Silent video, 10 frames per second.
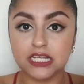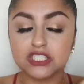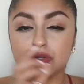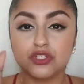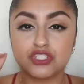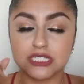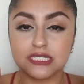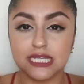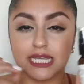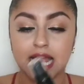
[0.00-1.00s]
So you just
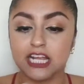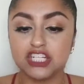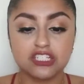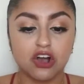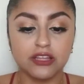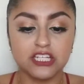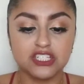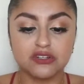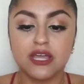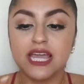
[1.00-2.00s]
need, all I
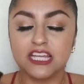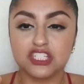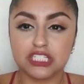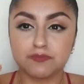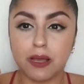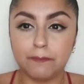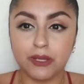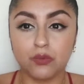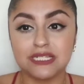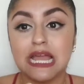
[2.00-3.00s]
do is just pump
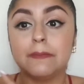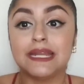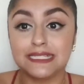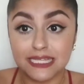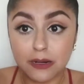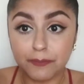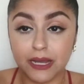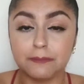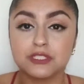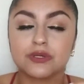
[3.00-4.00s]
it one time. It is in a
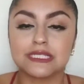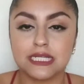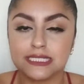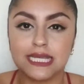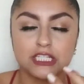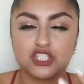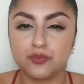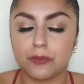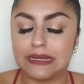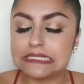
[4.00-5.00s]
pump so it doesn't get
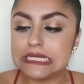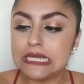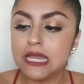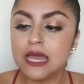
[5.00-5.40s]
super messy.